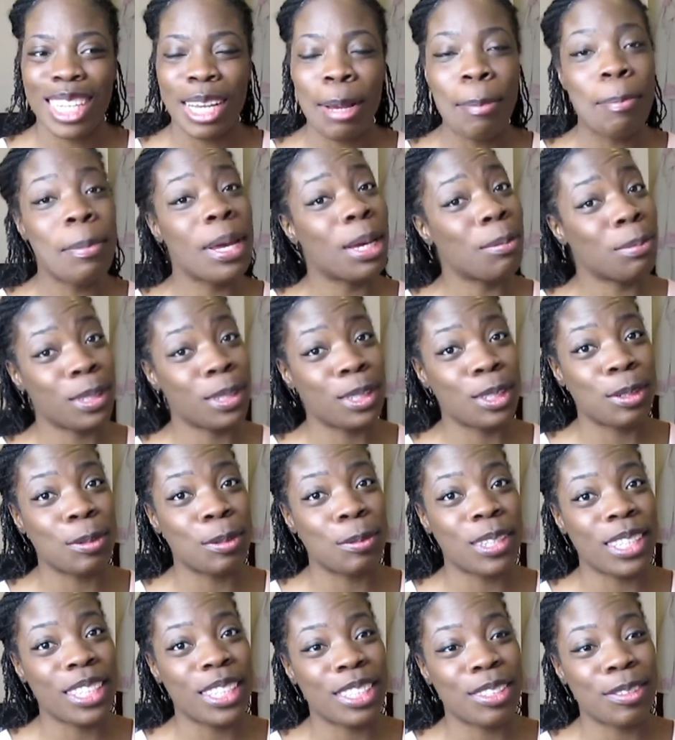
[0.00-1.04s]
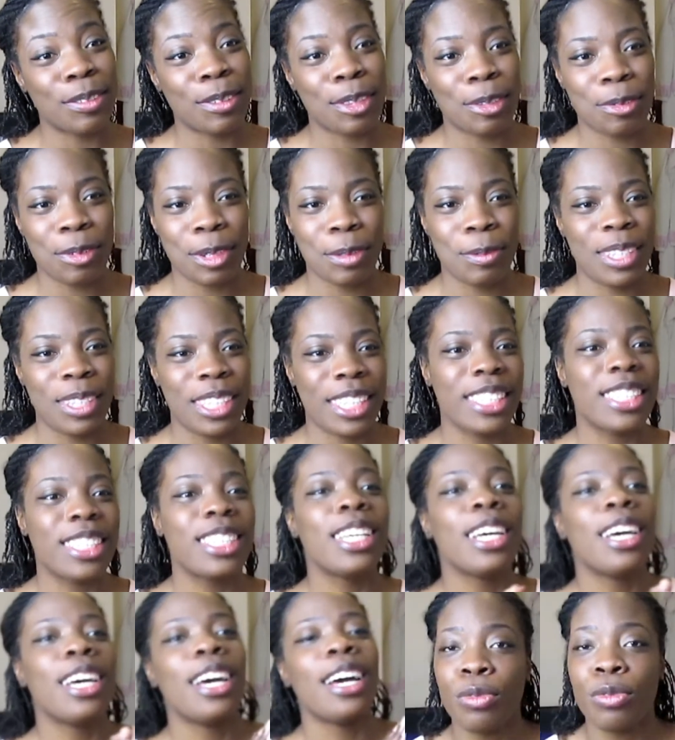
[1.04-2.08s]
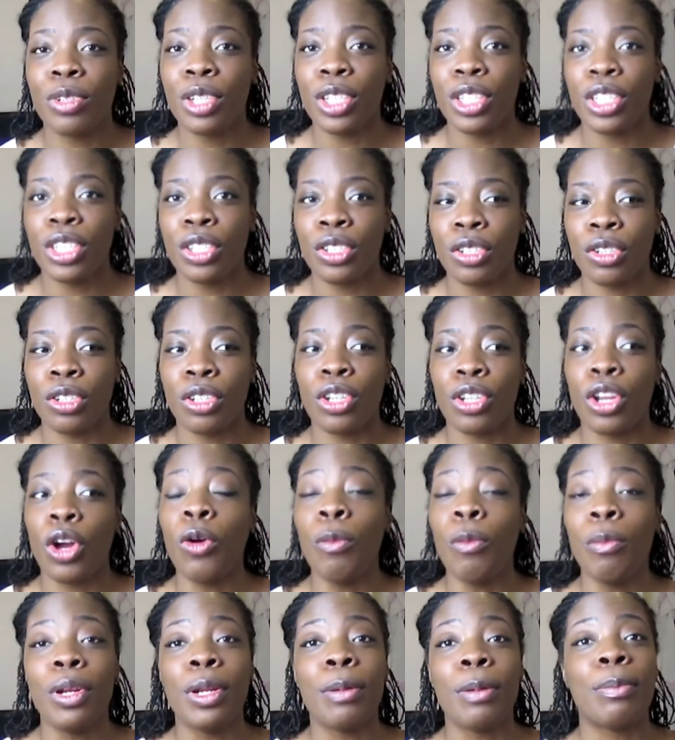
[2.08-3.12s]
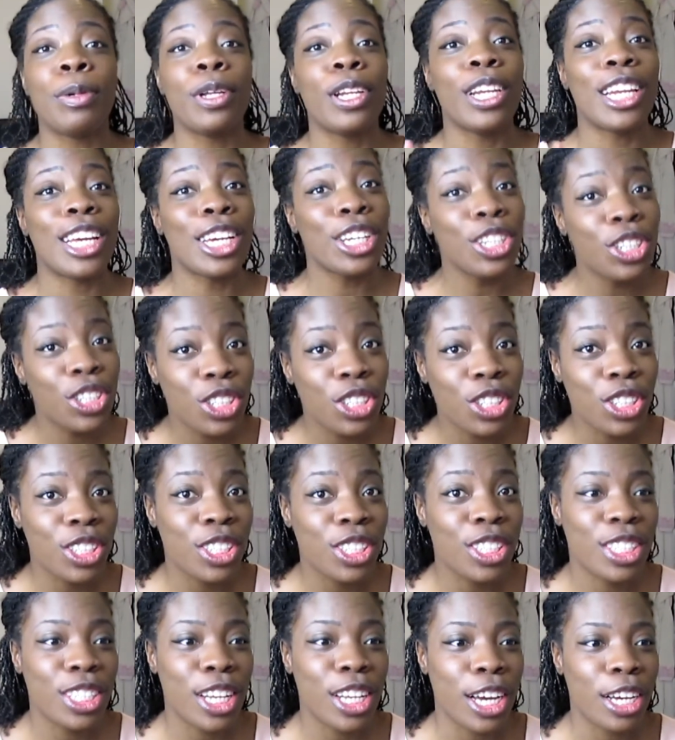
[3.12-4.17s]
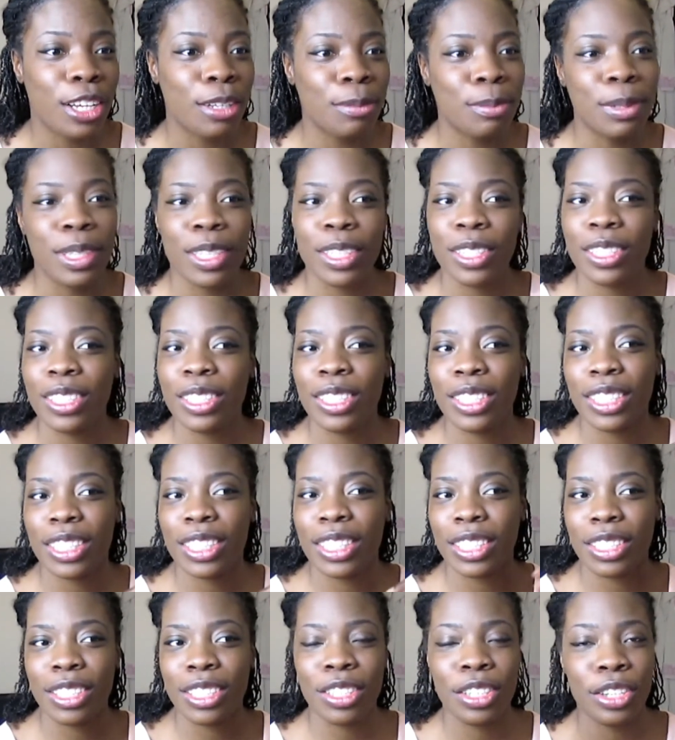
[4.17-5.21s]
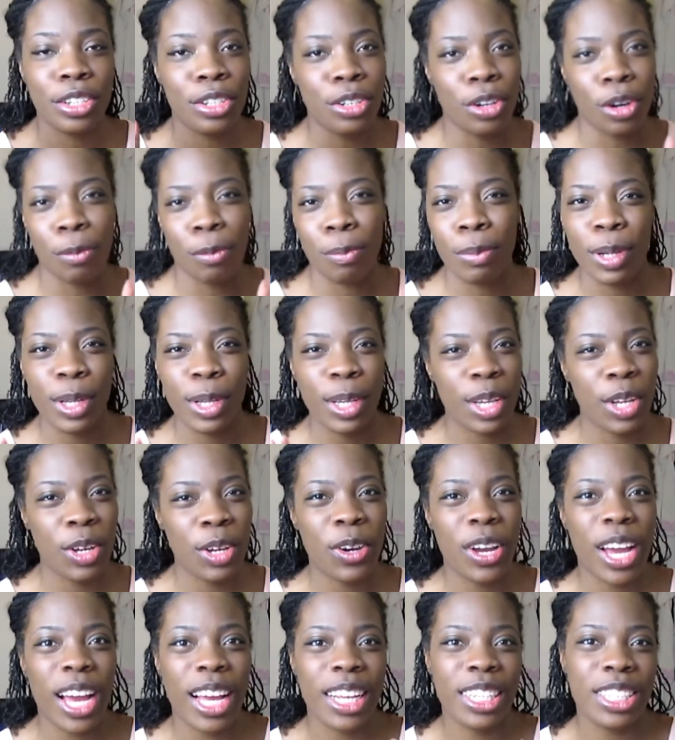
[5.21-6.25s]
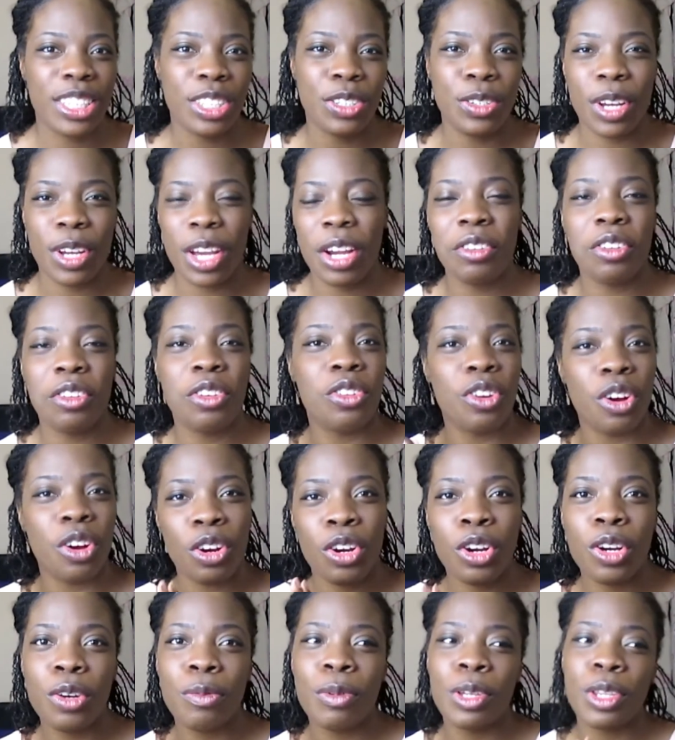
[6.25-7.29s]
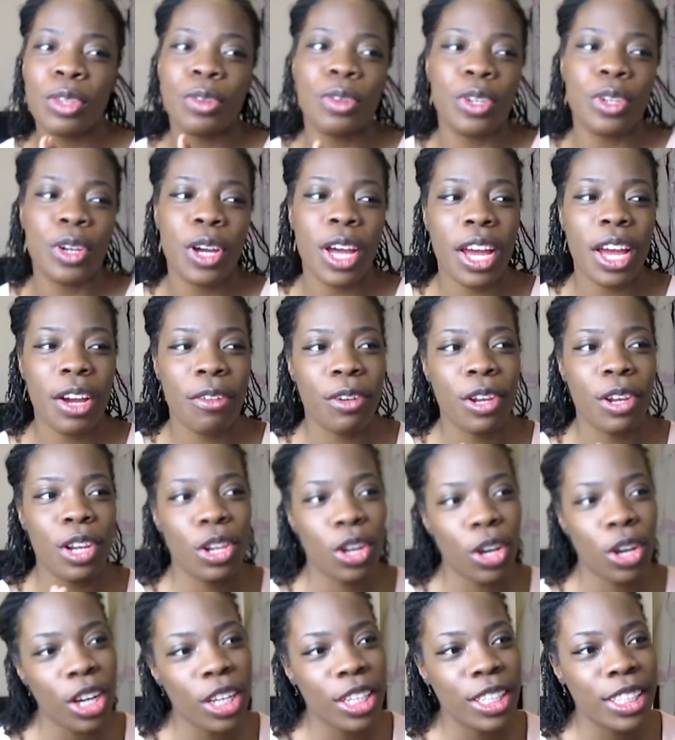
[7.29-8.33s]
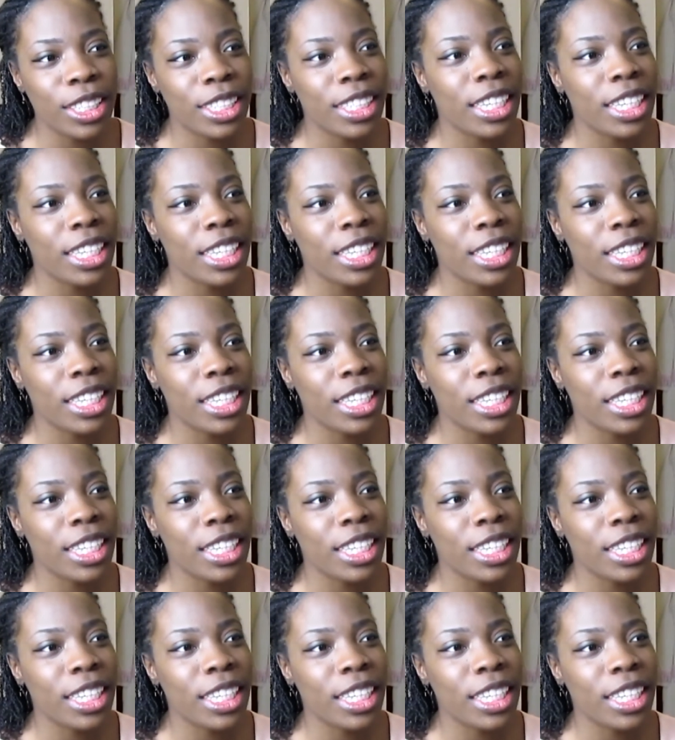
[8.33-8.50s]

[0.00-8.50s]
Maybe 2 weeks or 3 weeks. The really good low manipulation style because you're not putting your hand in your hair and you're not combing through your hair a lot.